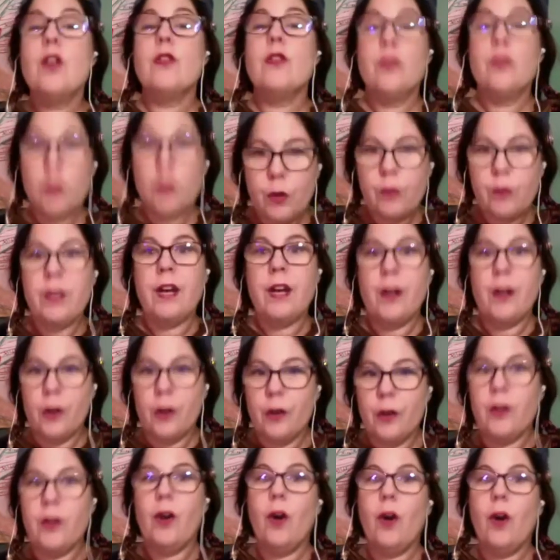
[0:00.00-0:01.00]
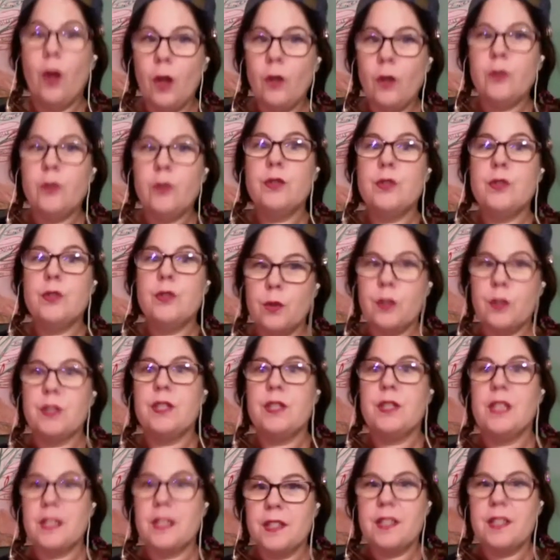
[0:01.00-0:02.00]
they're there in all the
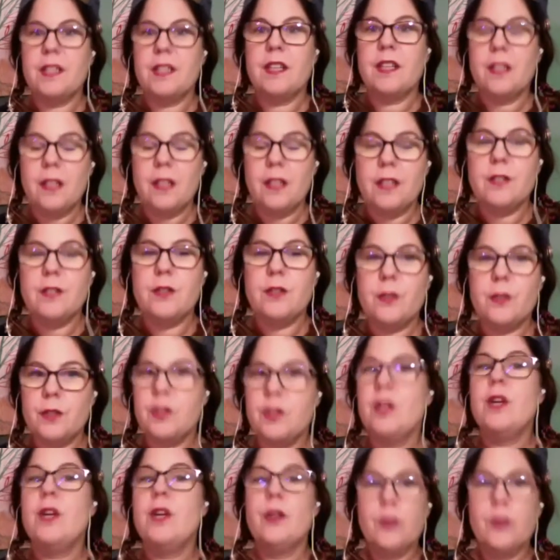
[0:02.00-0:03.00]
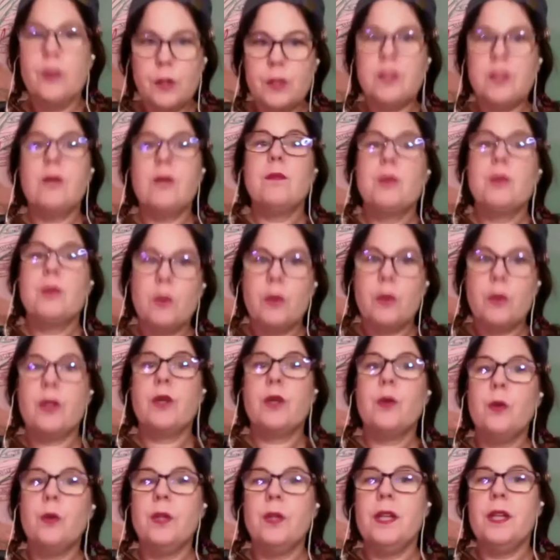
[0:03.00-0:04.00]
stores next to the cleansers, there's some sort of
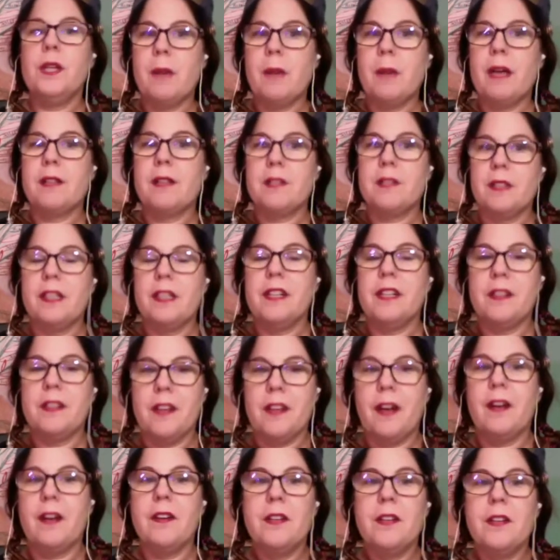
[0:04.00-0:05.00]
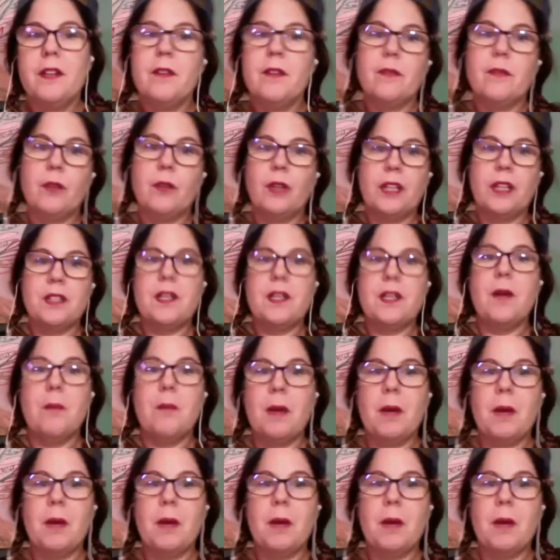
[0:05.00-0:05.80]
cooling mask like that for like $10.